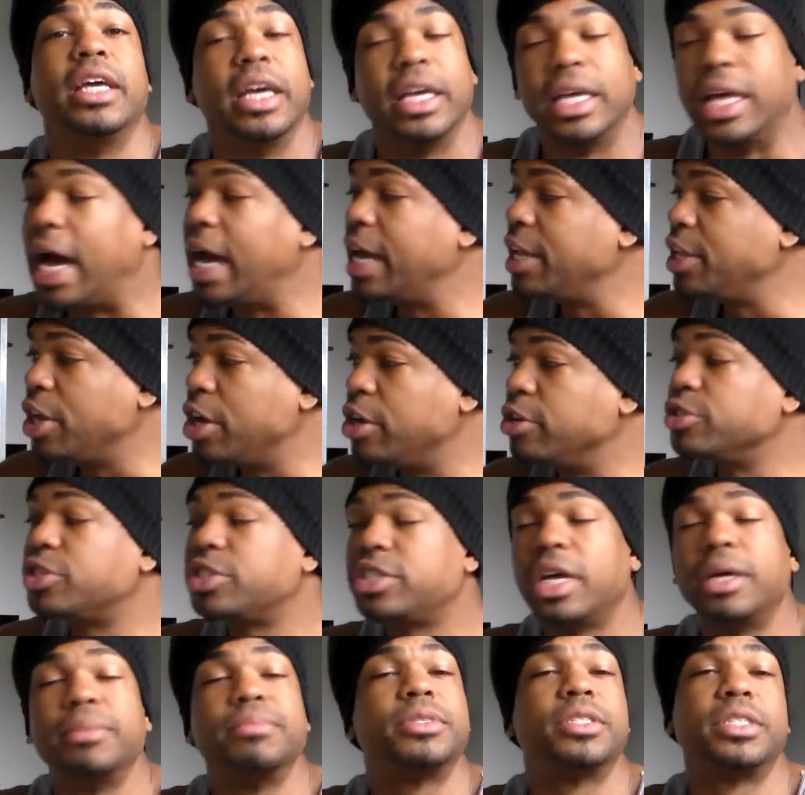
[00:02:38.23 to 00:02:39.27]
And I know
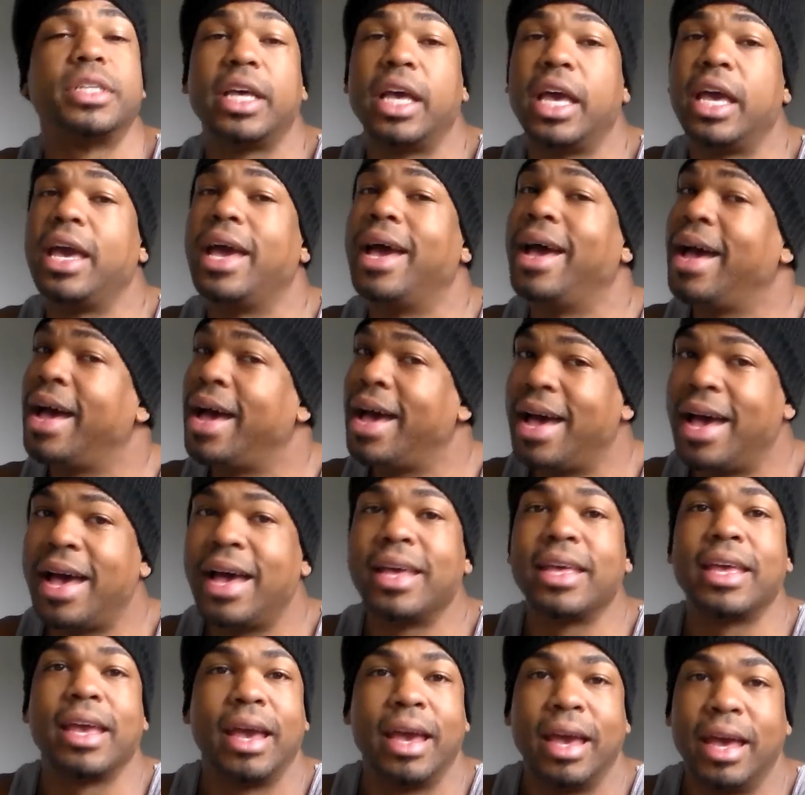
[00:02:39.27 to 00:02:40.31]
some say,
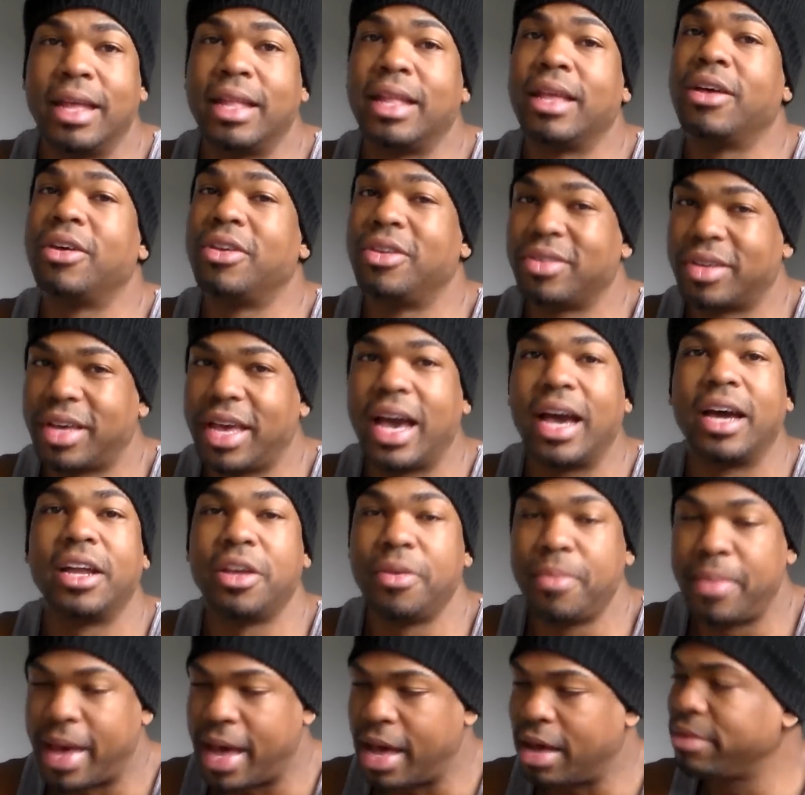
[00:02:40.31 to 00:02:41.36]
ah, yeah, no,
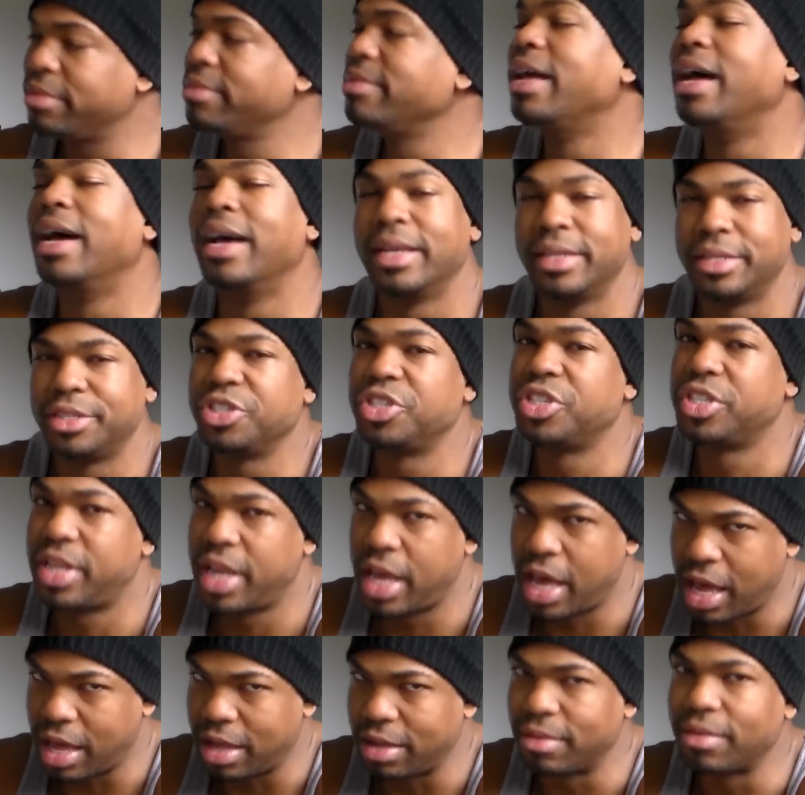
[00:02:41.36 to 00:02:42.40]
count him out. I
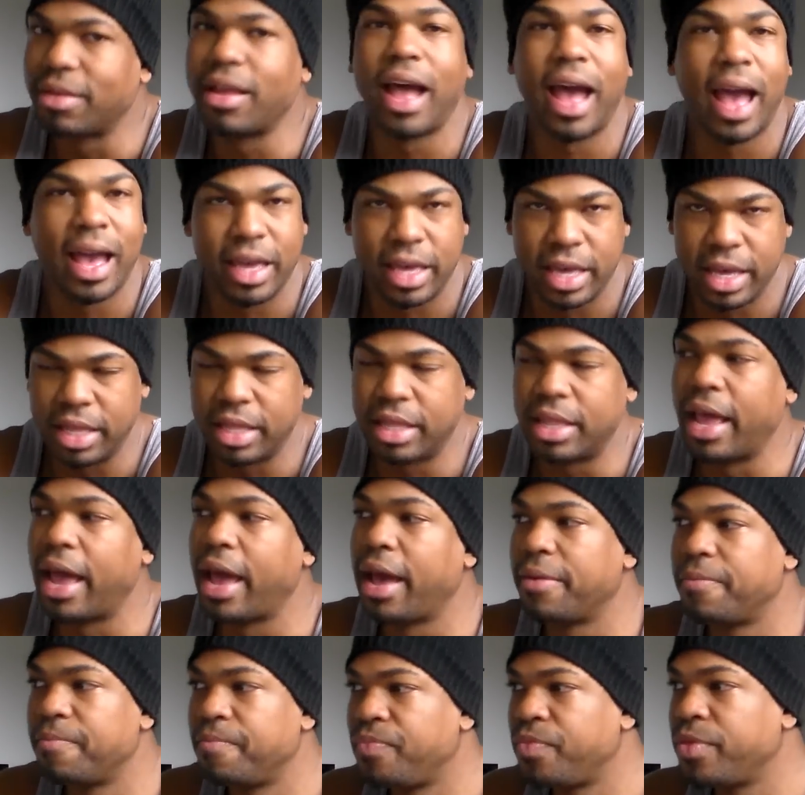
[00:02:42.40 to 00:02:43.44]
understand. I get
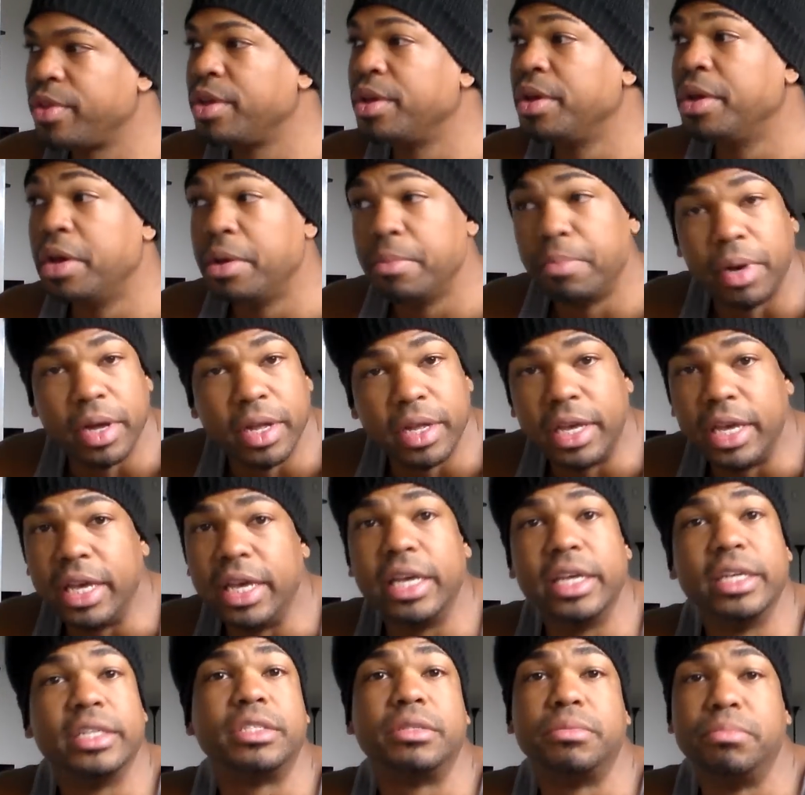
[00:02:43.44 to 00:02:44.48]
that. But
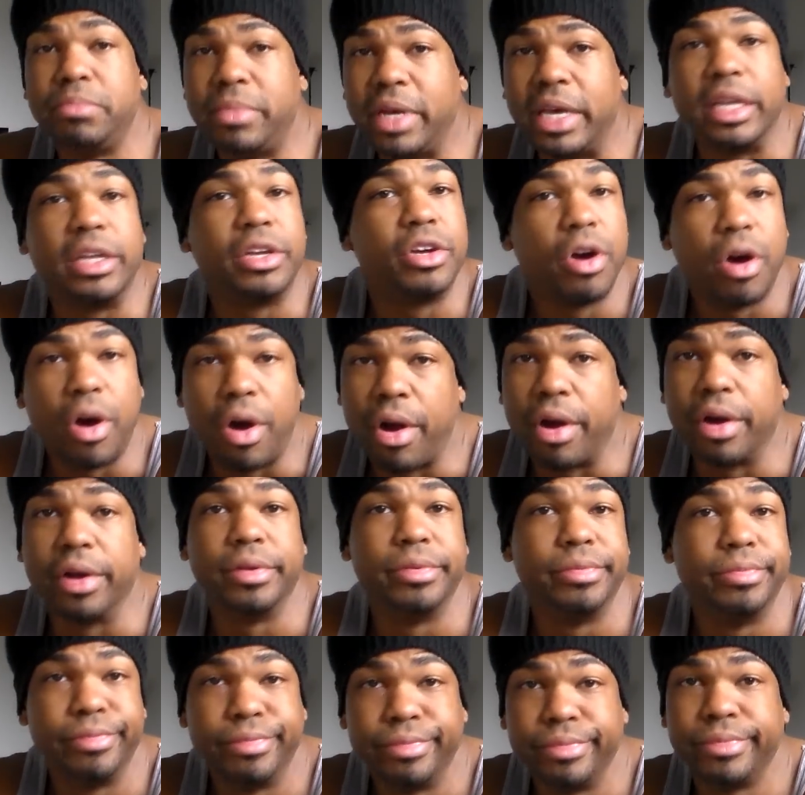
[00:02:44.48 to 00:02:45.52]
he is mid
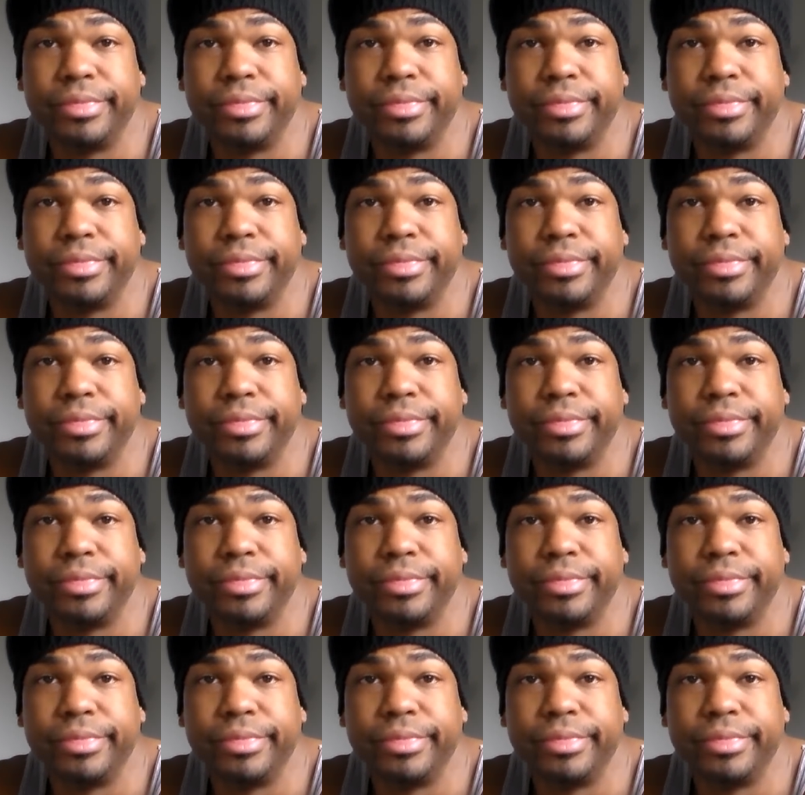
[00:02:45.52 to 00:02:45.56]
card